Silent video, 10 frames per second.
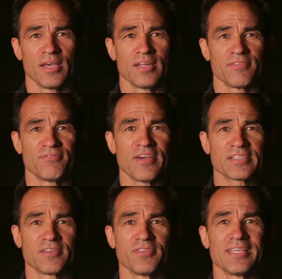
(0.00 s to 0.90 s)
and
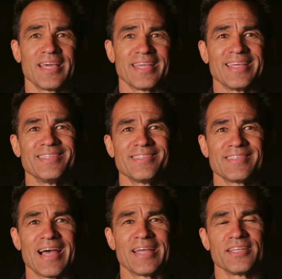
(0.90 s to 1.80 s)
effectively getting
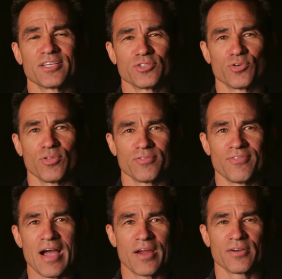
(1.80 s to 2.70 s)
inside to control the
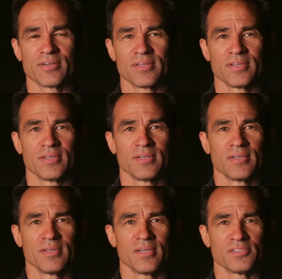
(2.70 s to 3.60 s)
fire.
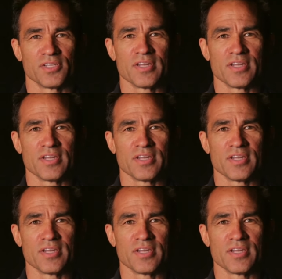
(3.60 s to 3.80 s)
As the